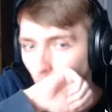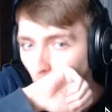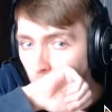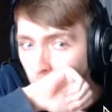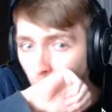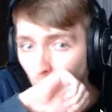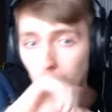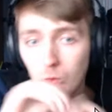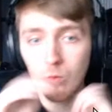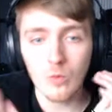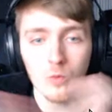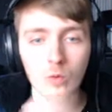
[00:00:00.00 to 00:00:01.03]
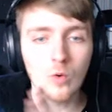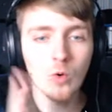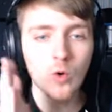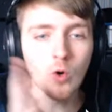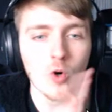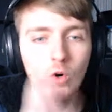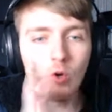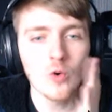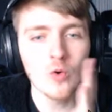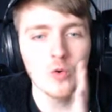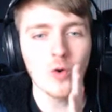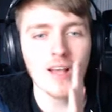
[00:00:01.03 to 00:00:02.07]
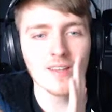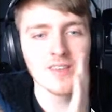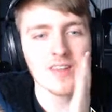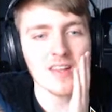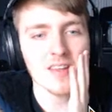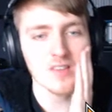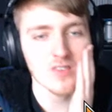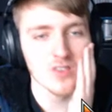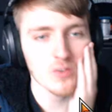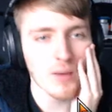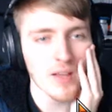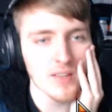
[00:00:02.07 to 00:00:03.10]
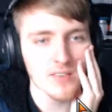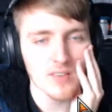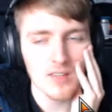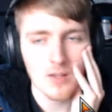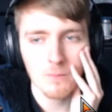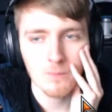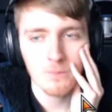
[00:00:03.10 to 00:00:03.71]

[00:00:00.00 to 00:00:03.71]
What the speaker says: Oh, actually, that's spicy.